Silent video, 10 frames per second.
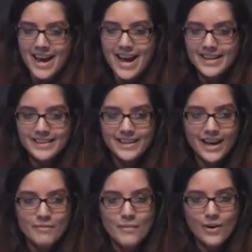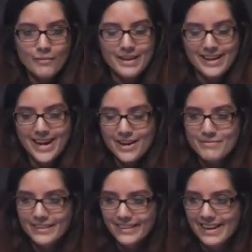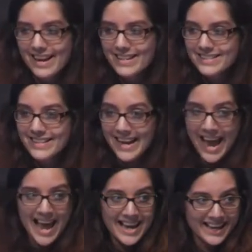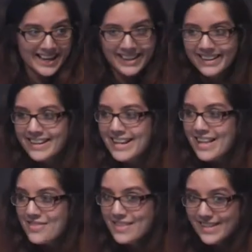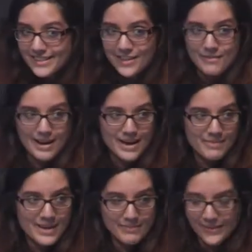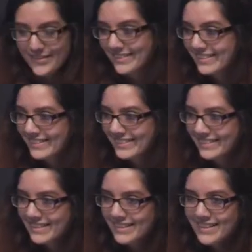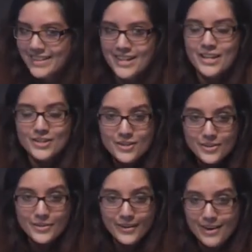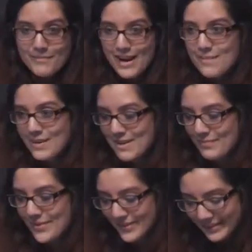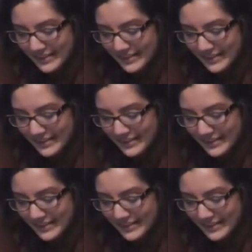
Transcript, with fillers: And in that moment, I realized that, hey, these are my people. You are my people.